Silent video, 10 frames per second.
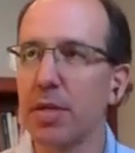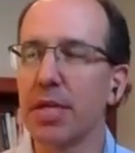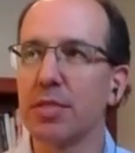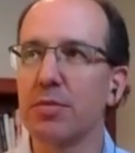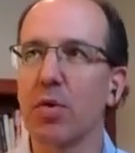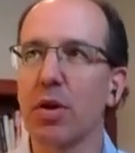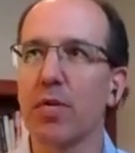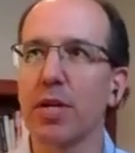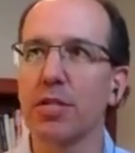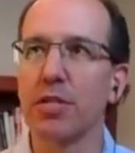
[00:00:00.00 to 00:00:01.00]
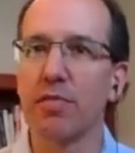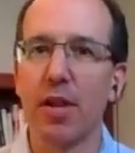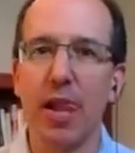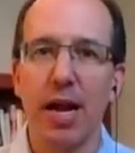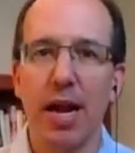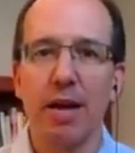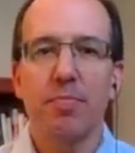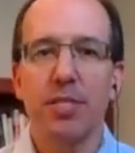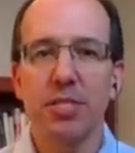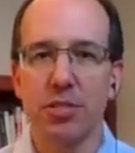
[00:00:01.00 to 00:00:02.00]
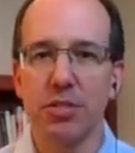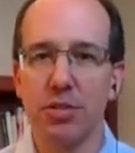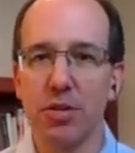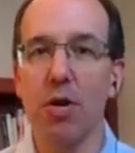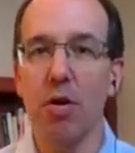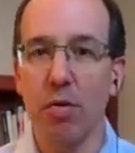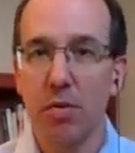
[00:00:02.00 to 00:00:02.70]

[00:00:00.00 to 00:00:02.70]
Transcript: it's more a question of, how do businesses know?